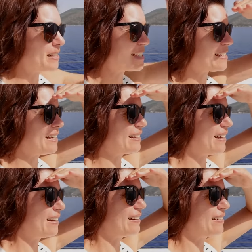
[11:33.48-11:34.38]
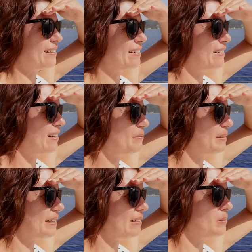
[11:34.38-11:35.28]
to see that.
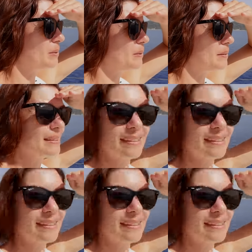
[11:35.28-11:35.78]
Unbelievable.